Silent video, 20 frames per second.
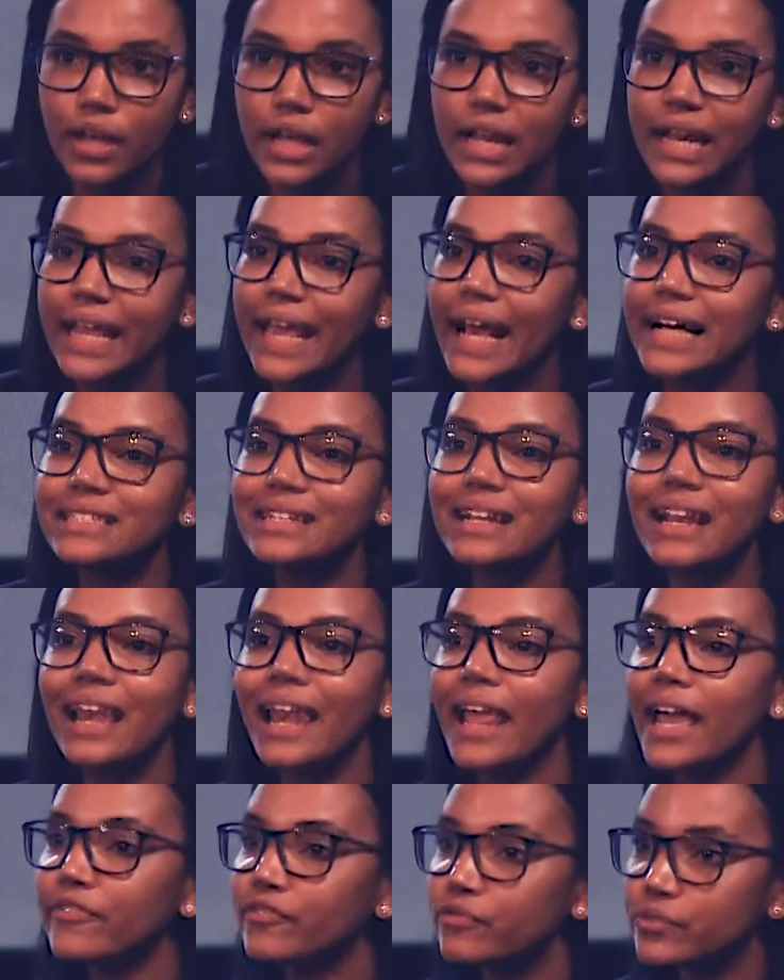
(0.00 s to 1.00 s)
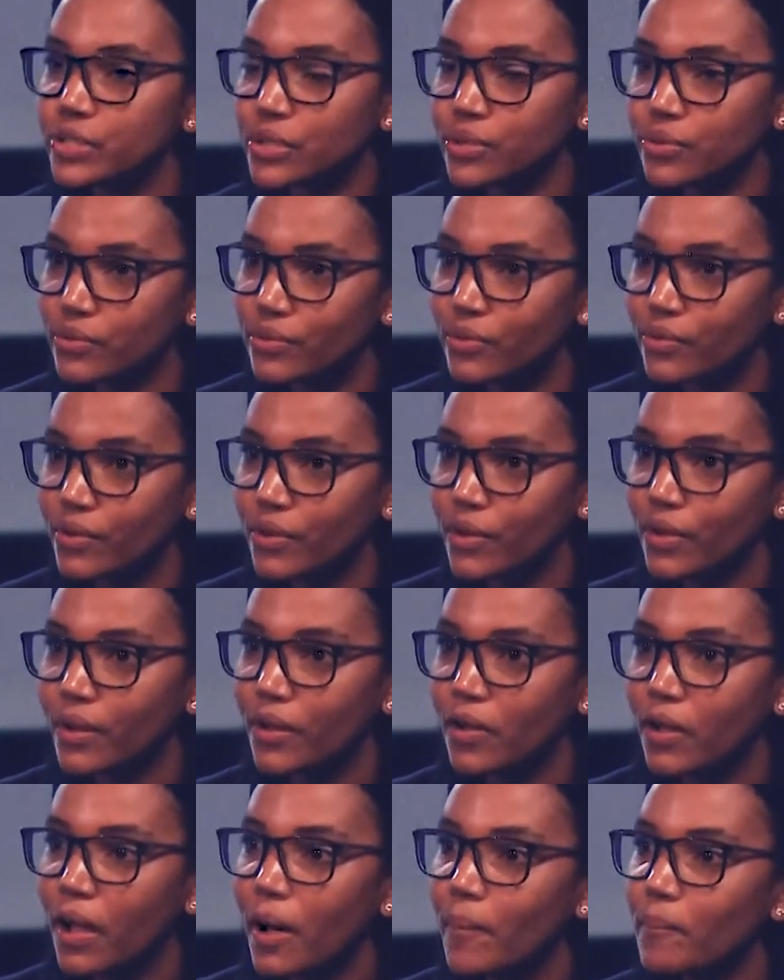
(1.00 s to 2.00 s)
He hasn't left you,
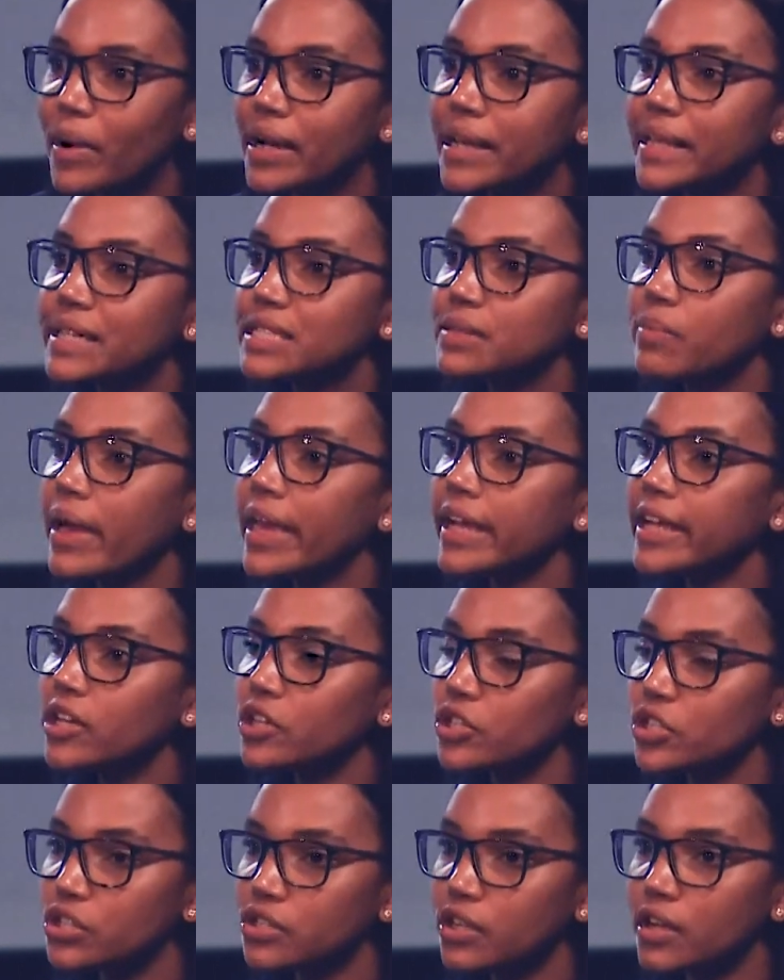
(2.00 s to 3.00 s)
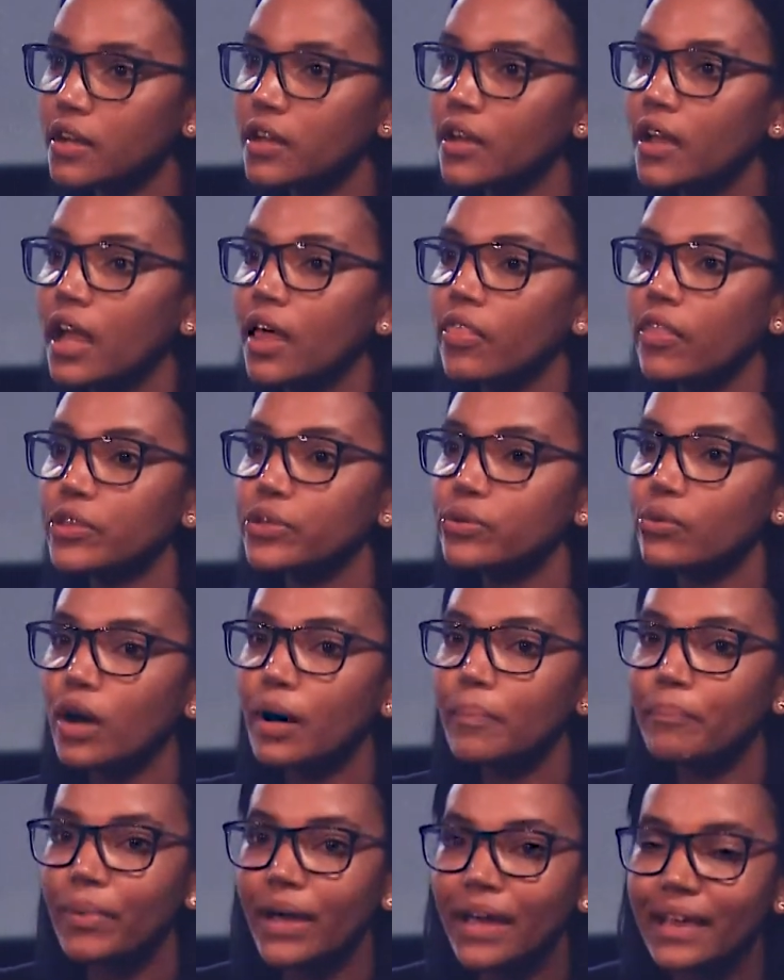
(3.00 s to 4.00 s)
but he's making sure that you are
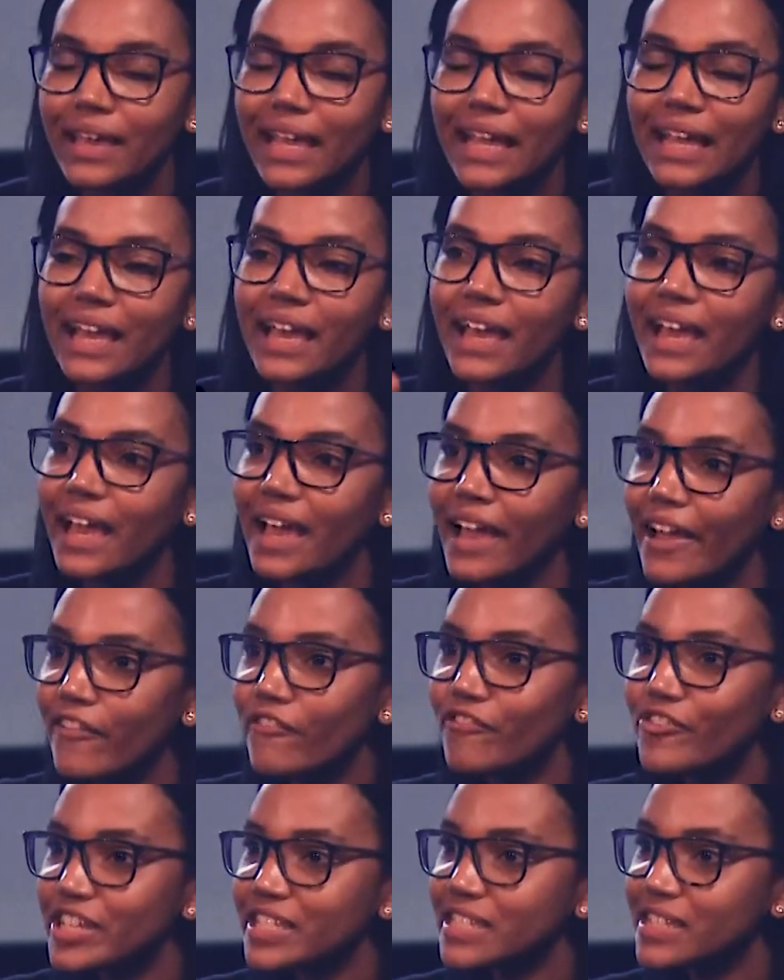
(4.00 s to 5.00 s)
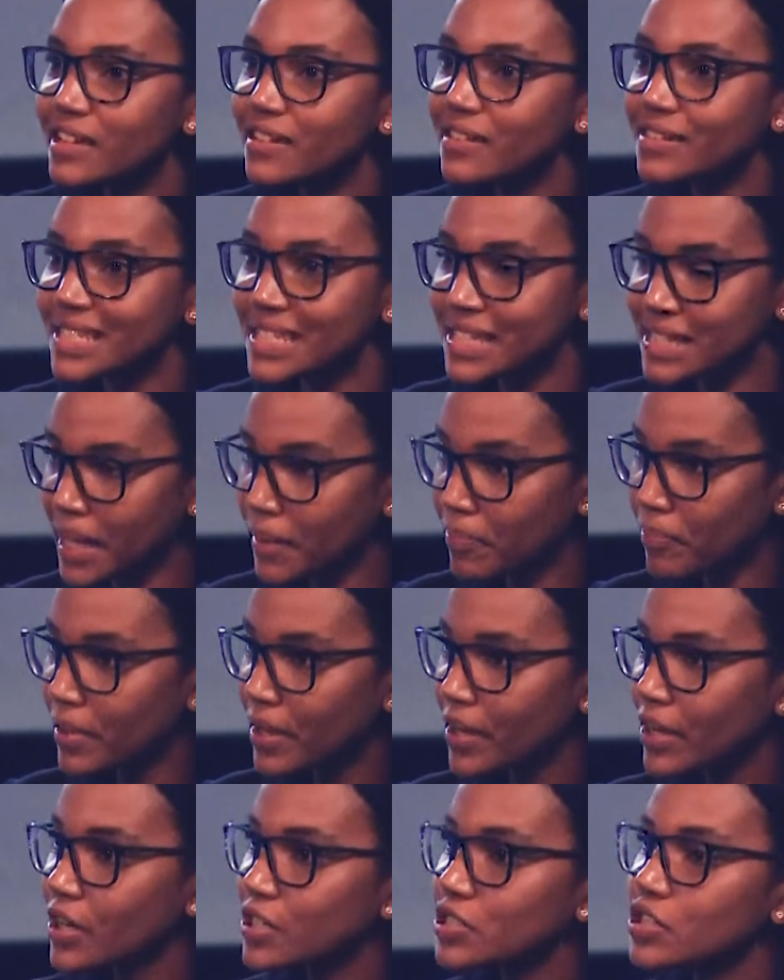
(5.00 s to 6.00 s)
obeying every single step
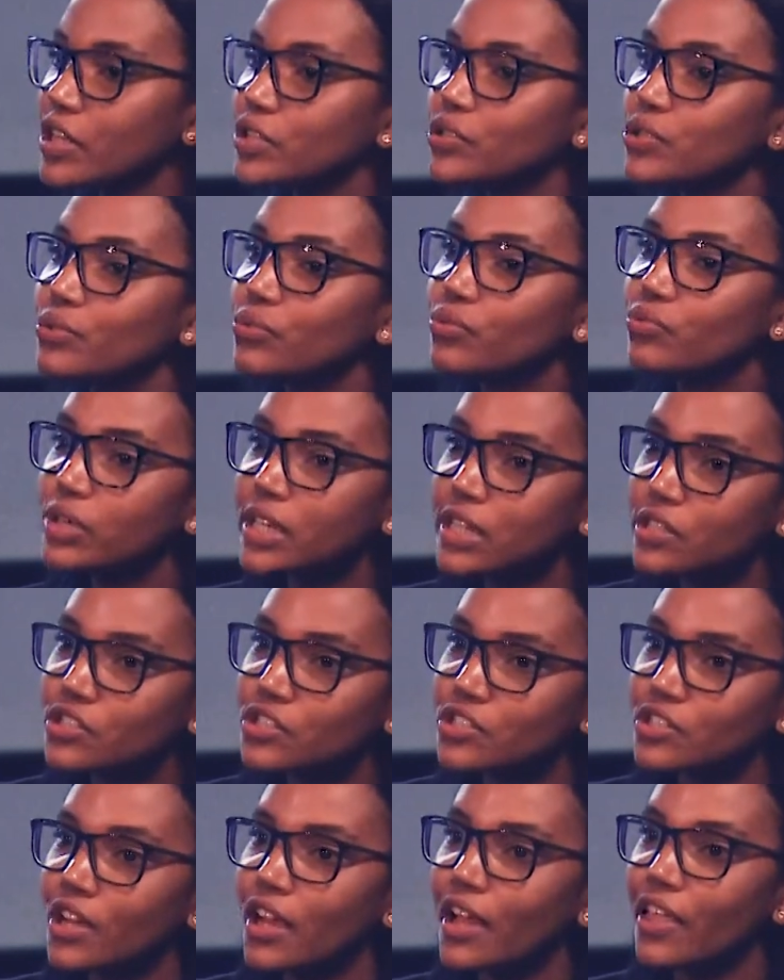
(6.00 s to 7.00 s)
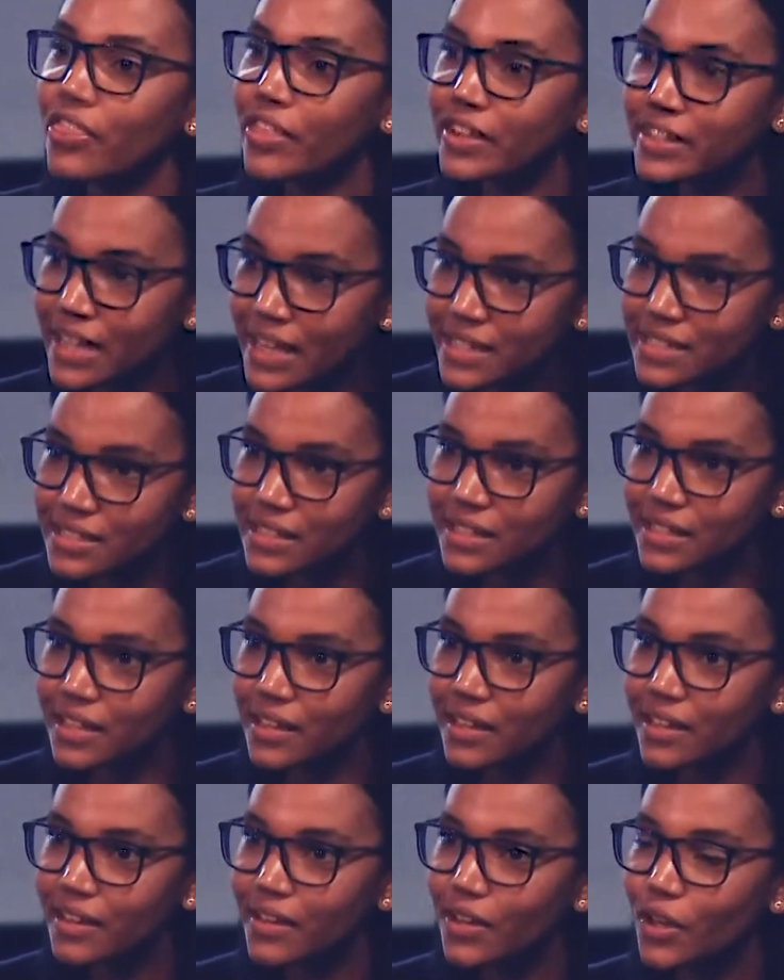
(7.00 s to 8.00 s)
so that you reach the destiny.